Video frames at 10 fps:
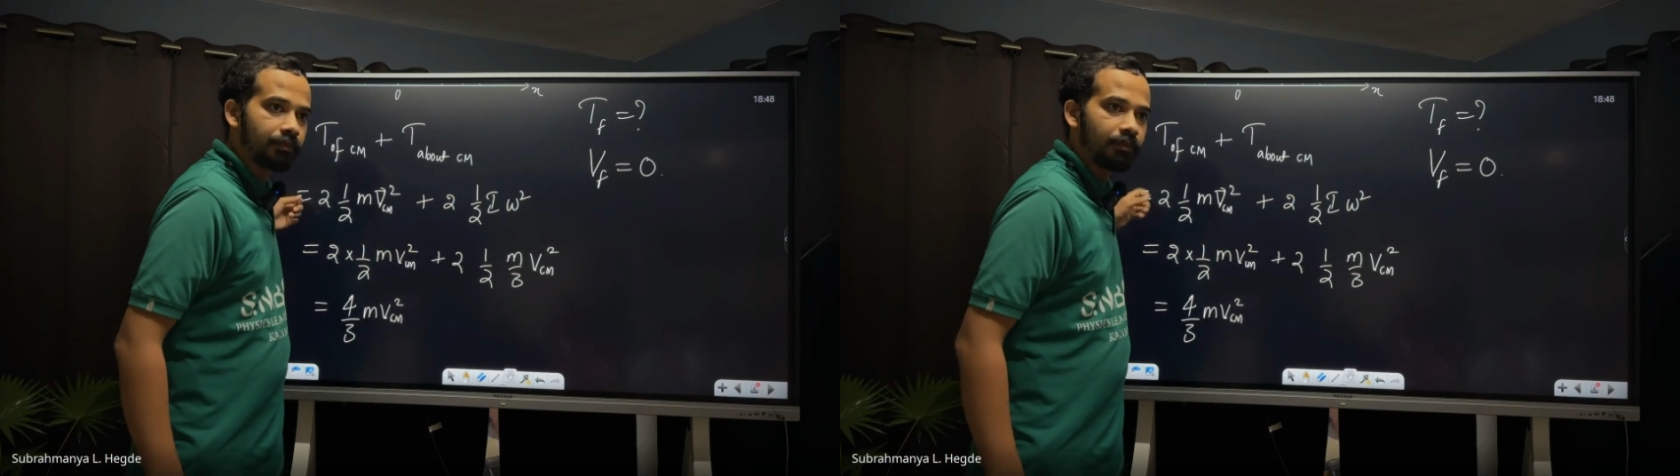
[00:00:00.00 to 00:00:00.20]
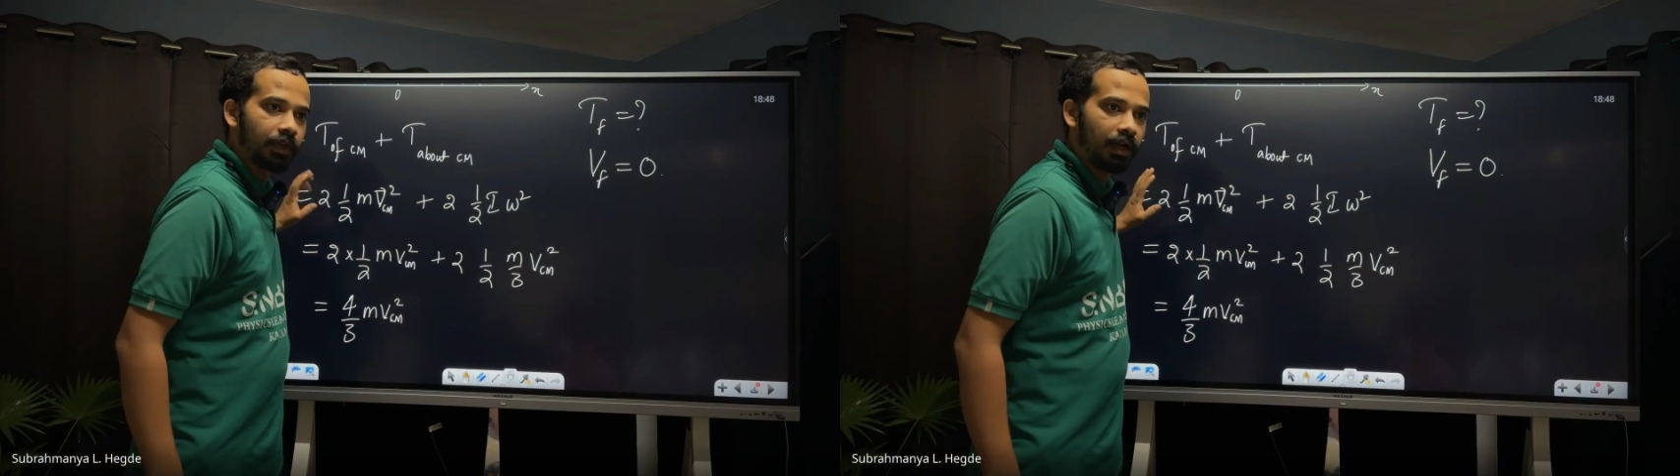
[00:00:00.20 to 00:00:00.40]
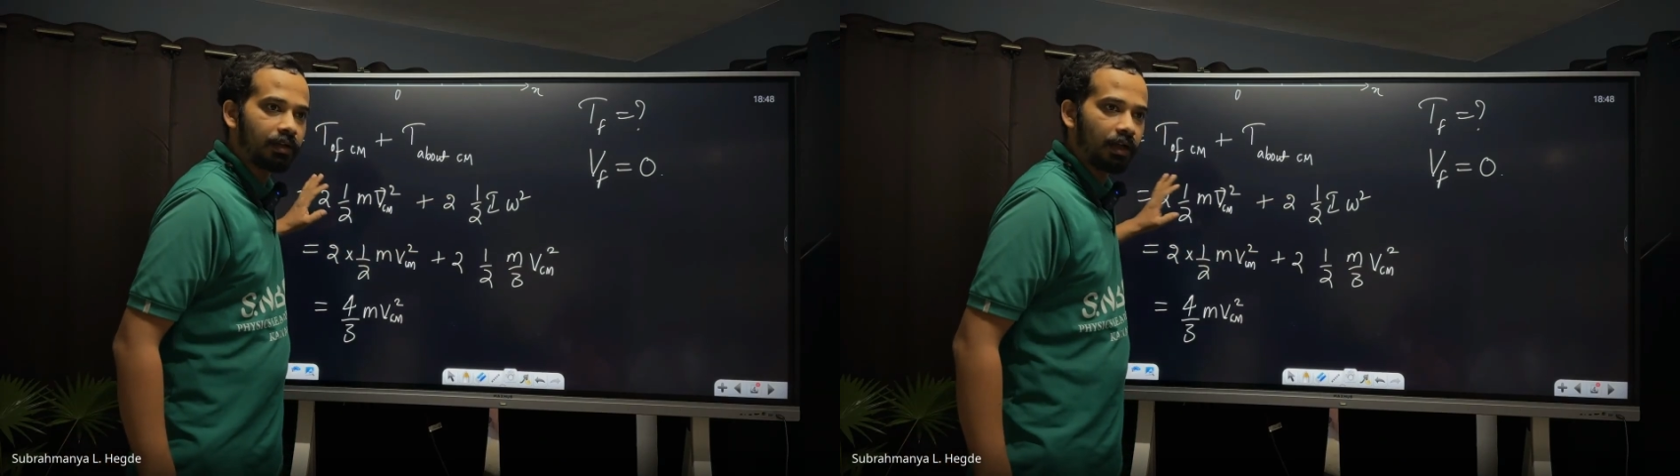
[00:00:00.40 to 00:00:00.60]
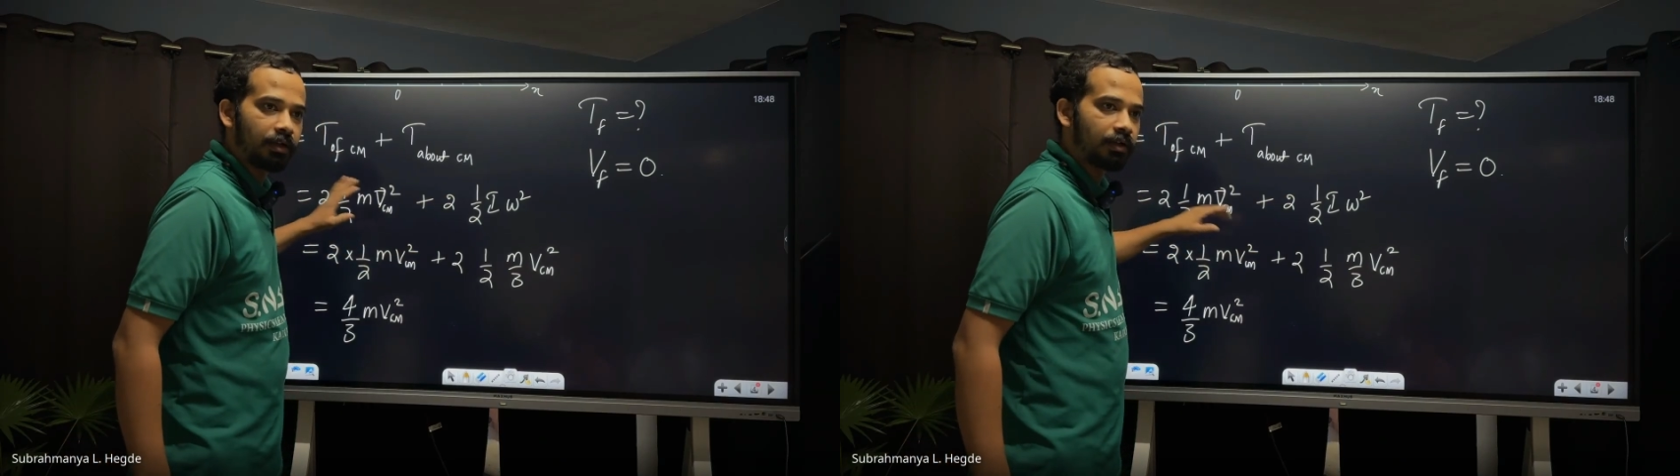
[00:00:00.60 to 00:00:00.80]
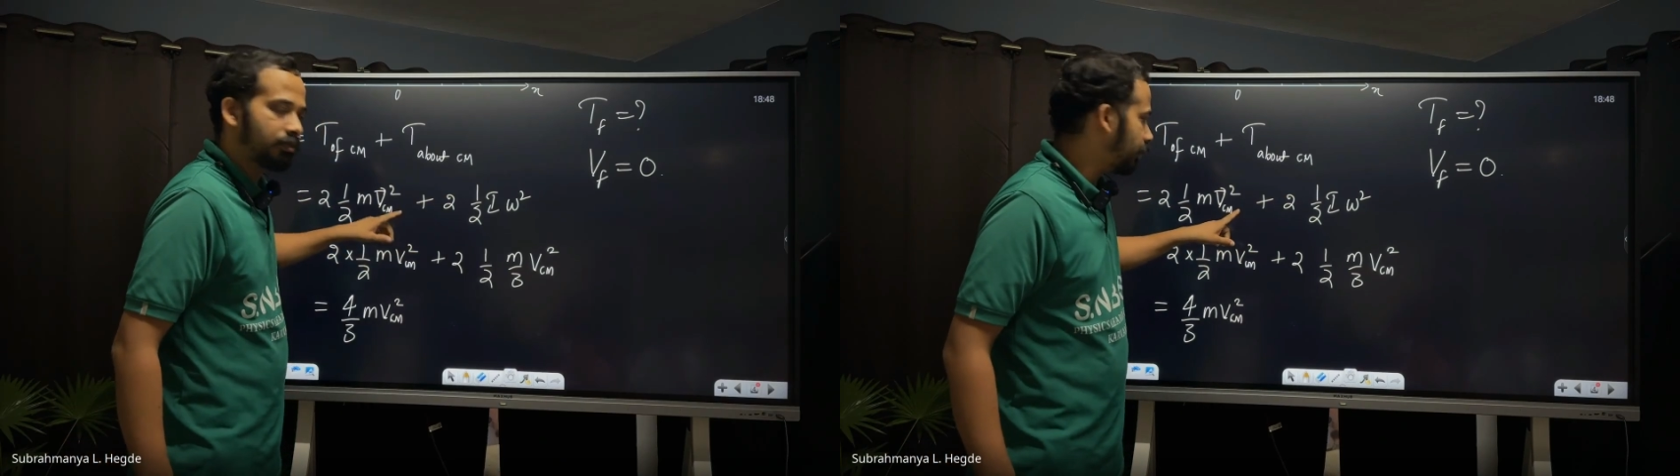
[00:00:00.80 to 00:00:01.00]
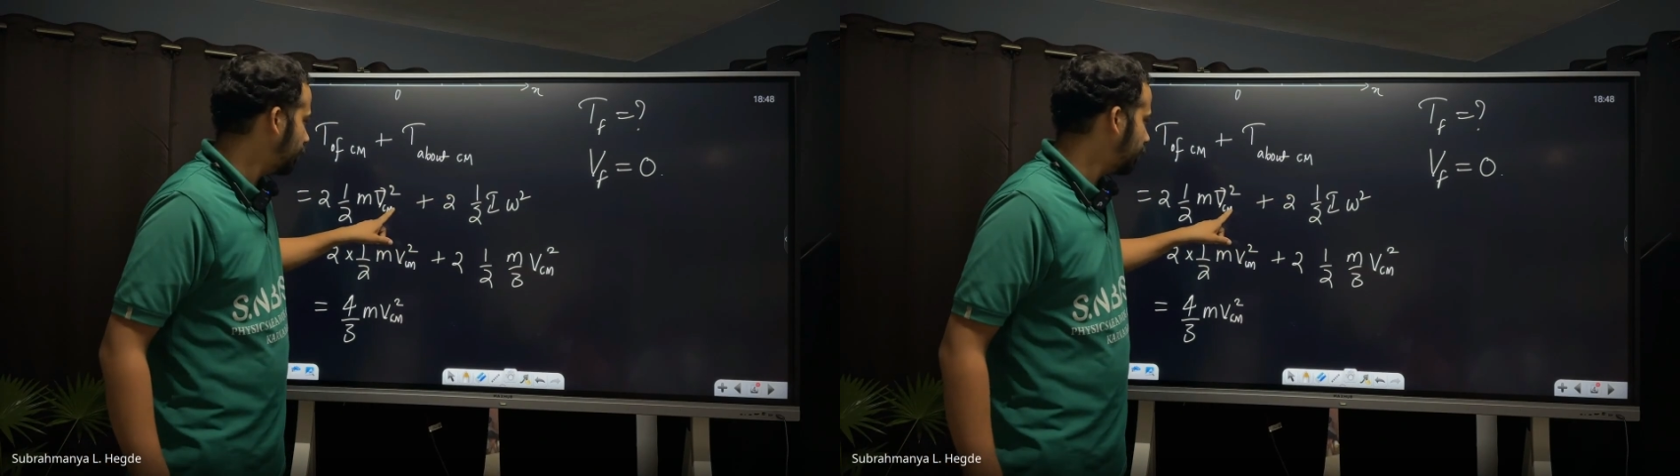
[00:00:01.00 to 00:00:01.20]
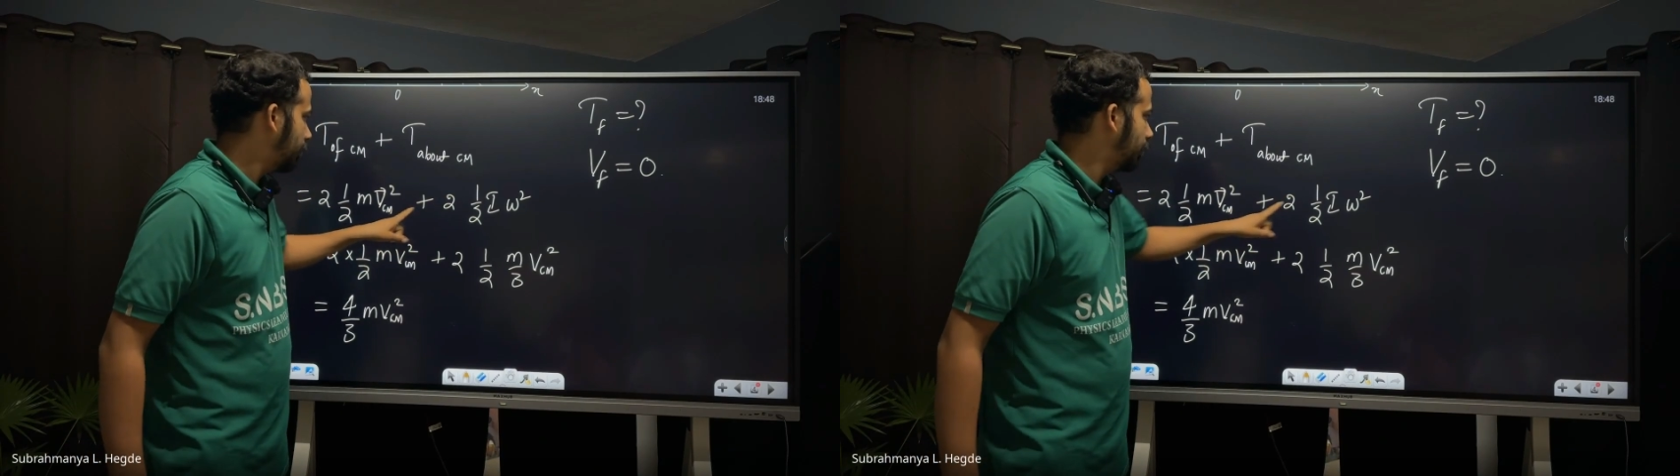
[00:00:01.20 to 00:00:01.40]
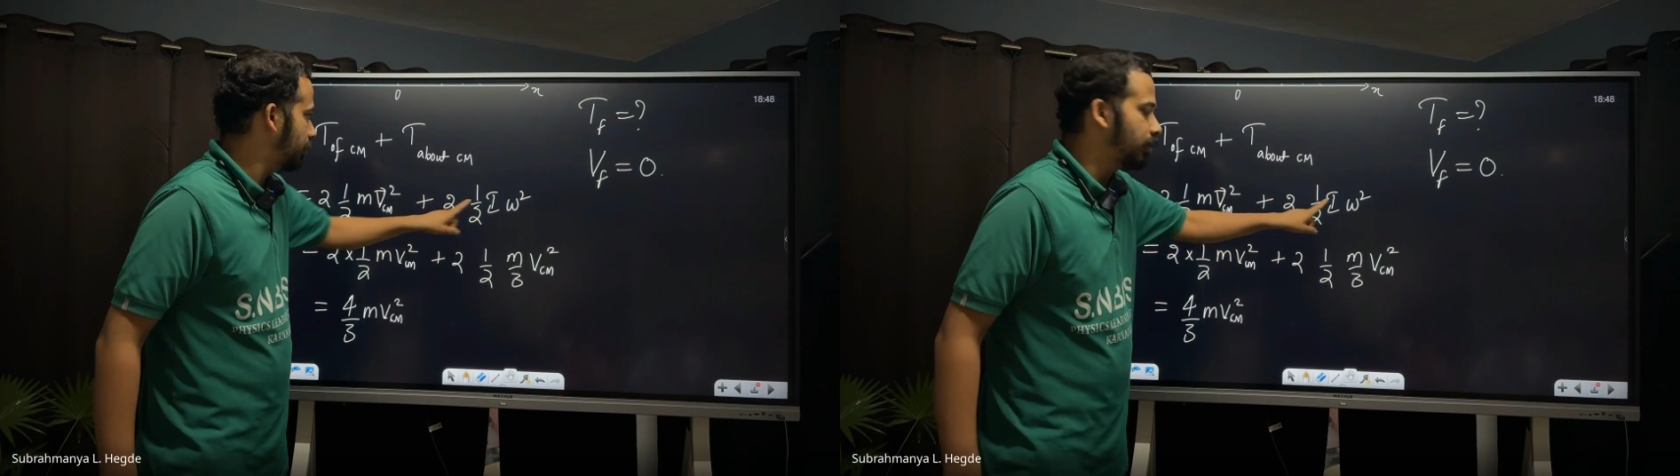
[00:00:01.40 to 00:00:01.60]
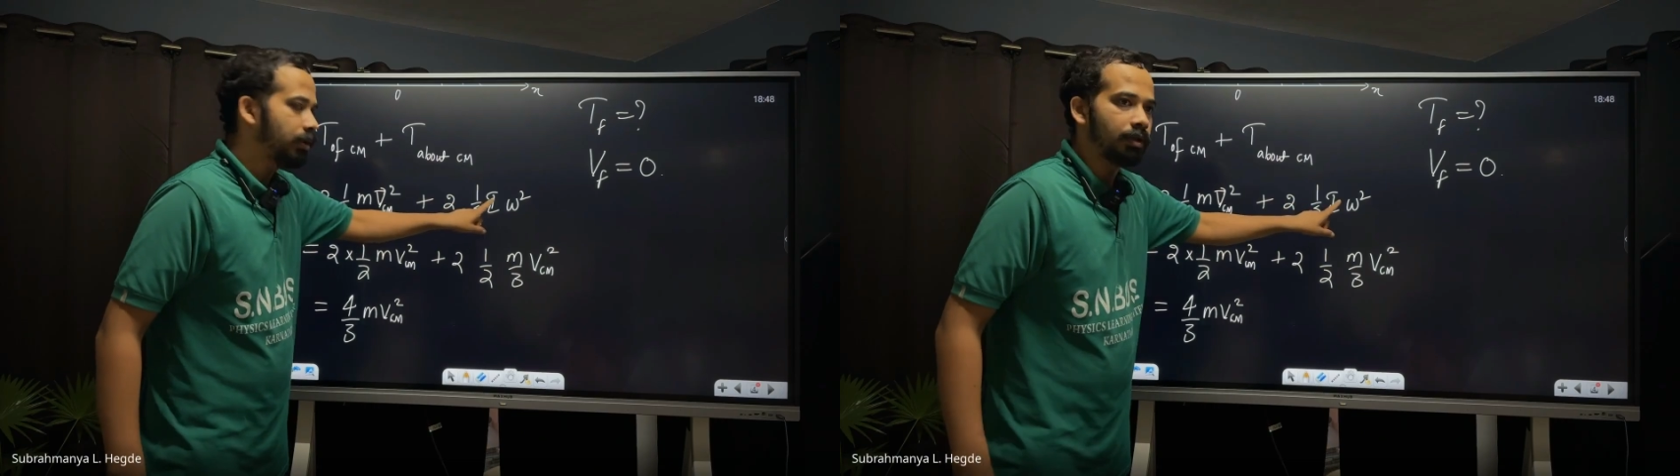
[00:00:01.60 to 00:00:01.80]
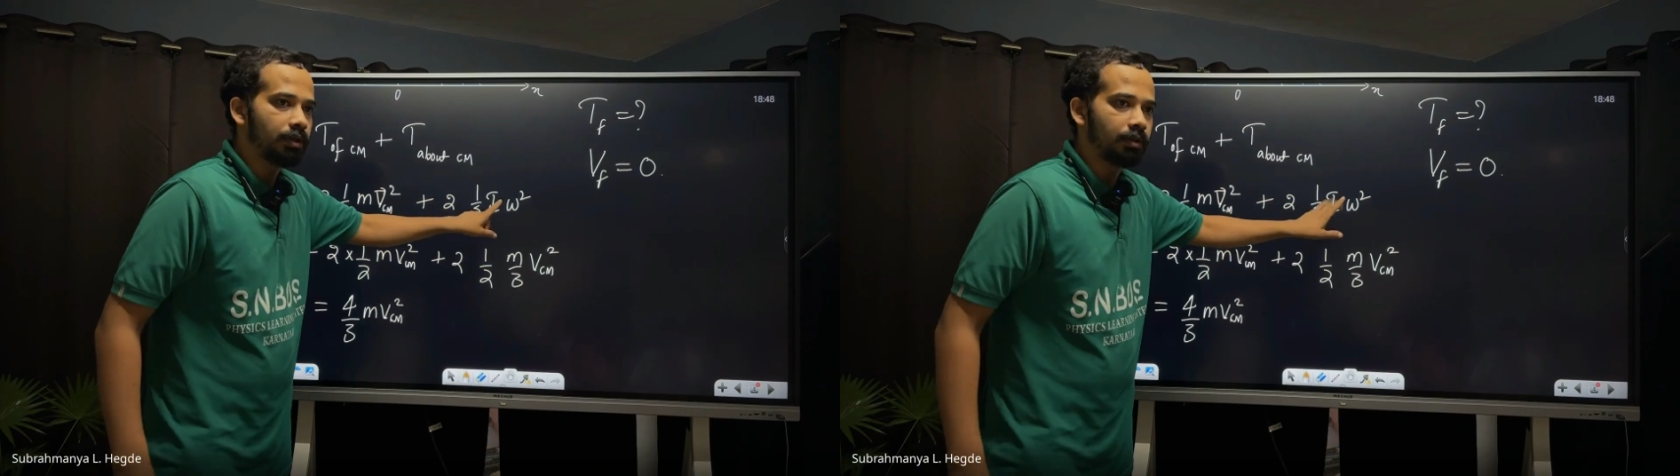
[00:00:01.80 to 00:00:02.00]
Are you getting my point?
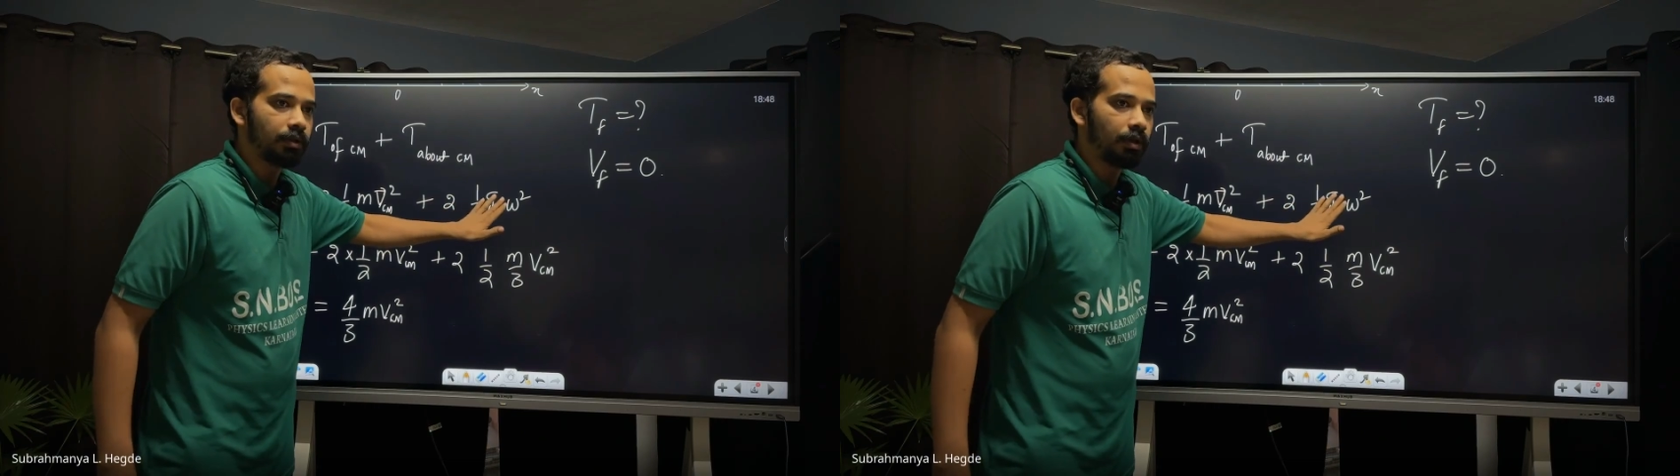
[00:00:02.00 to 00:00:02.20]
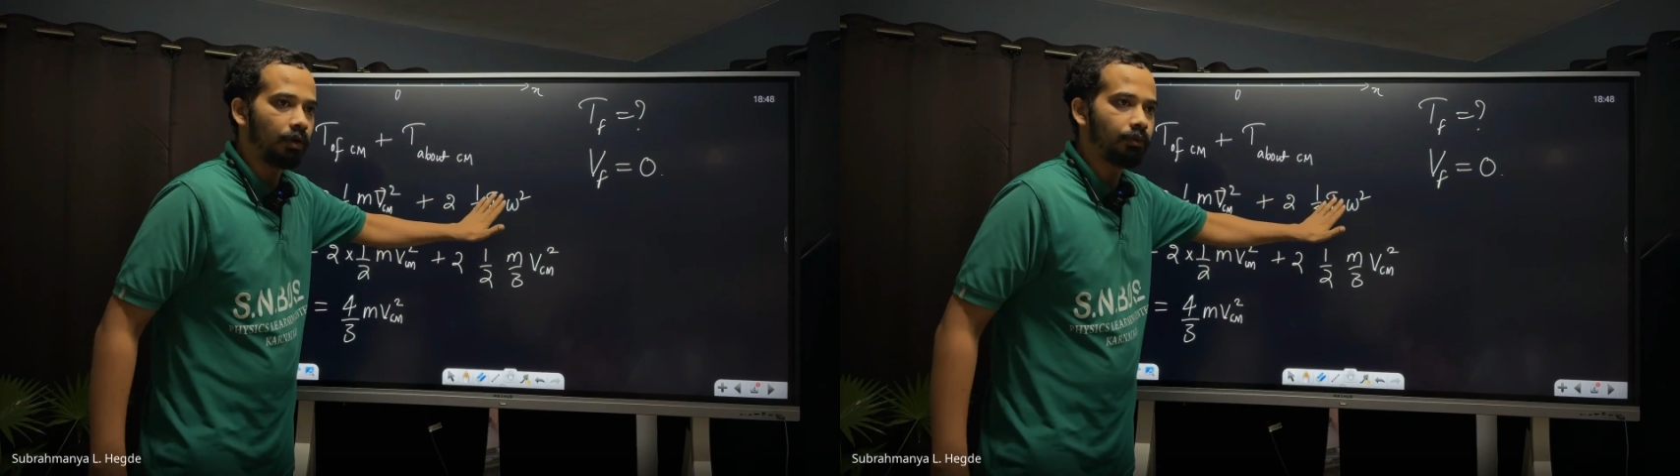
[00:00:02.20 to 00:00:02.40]
How